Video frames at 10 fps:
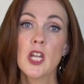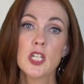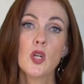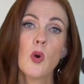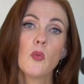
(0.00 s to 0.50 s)

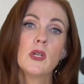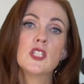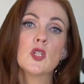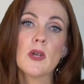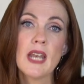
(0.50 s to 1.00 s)
You know what we
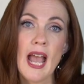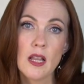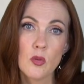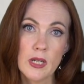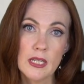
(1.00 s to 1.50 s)
do at
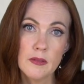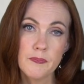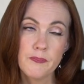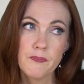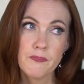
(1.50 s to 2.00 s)
Halloween?
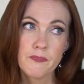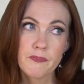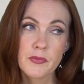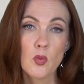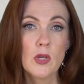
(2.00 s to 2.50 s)

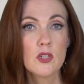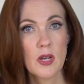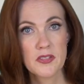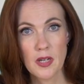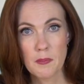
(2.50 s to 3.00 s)
We
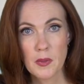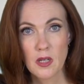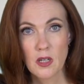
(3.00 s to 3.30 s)
dress up.